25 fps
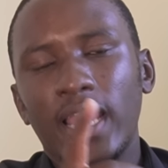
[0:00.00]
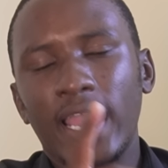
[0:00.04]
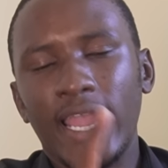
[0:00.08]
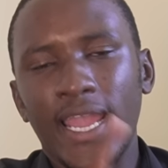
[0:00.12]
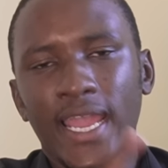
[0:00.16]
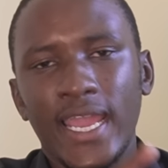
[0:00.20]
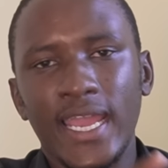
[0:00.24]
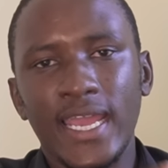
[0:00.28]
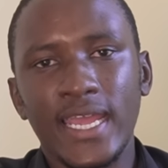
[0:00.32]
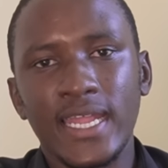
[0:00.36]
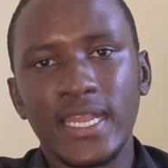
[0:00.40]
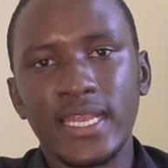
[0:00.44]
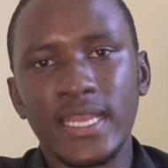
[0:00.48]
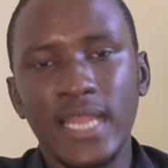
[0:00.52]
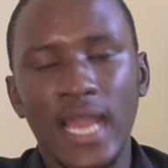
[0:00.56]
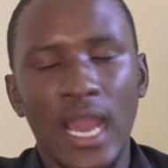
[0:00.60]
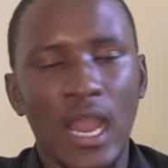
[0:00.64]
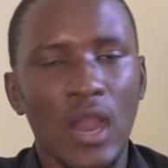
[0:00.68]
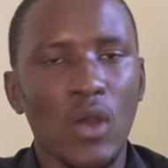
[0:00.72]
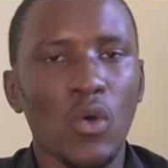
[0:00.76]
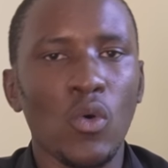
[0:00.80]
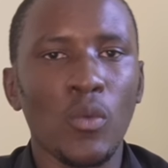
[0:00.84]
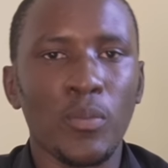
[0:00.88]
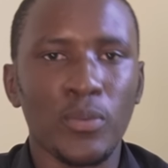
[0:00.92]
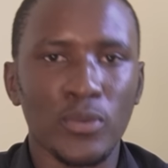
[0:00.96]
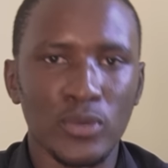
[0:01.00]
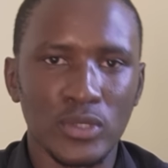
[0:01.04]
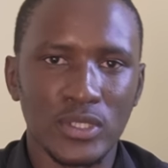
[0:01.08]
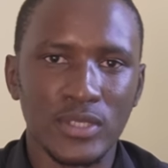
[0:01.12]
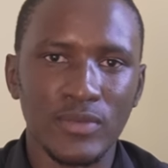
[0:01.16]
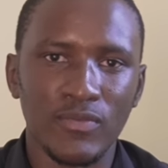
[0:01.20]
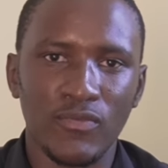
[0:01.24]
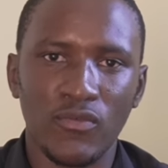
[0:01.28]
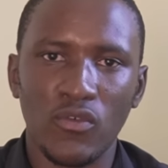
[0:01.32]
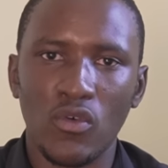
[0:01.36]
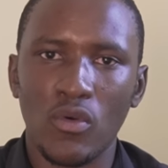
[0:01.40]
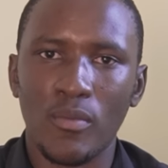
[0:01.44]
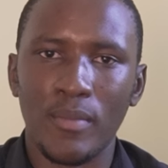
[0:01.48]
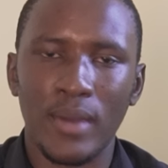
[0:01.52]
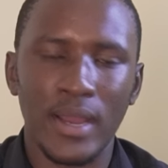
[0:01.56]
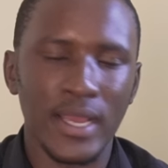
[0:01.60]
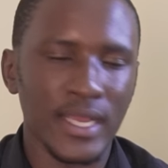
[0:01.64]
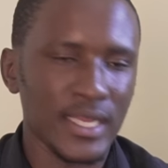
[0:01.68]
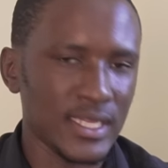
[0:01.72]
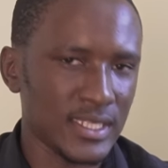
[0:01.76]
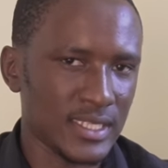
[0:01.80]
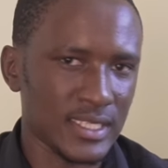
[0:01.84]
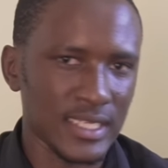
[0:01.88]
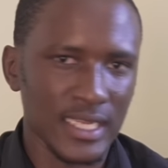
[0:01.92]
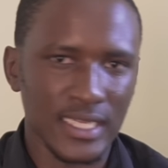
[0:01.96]
And now, Prosper Vuma,
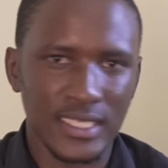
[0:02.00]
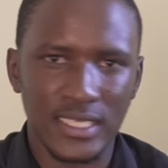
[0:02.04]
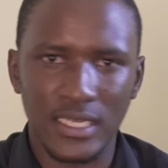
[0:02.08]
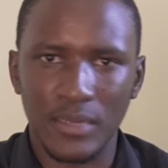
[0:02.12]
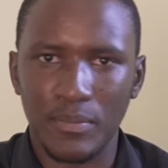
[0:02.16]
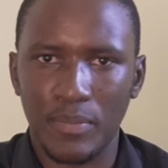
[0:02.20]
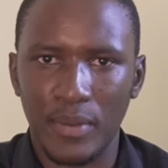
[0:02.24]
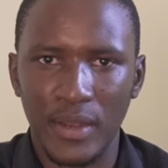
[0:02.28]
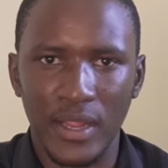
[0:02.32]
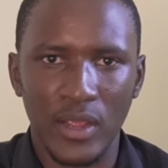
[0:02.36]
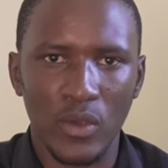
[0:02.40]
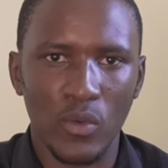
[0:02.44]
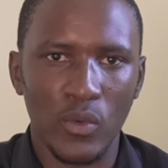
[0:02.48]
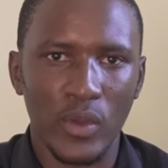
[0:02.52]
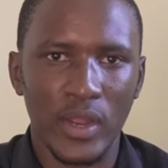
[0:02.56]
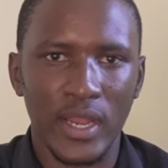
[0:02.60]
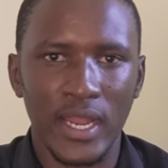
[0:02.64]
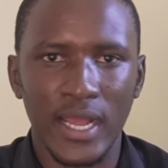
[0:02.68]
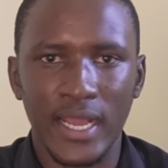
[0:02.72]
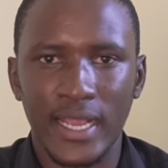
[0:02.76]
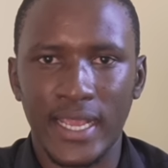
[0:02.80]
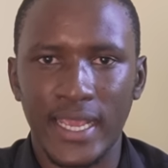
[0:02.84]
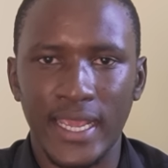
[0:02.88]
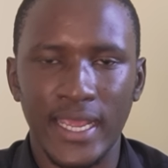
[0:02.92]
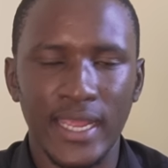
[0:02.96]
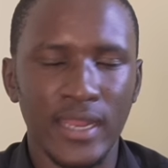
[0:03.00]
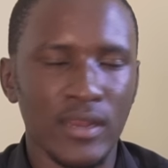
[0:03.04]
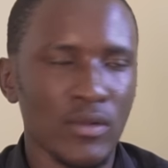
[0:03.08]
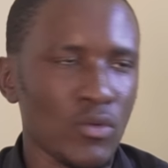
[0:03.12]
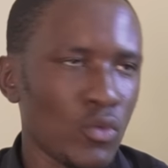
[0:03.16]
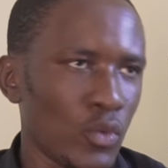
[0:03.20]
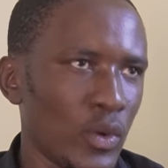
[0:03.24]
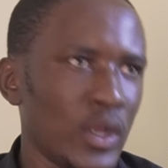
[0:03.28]
he has started playing well again.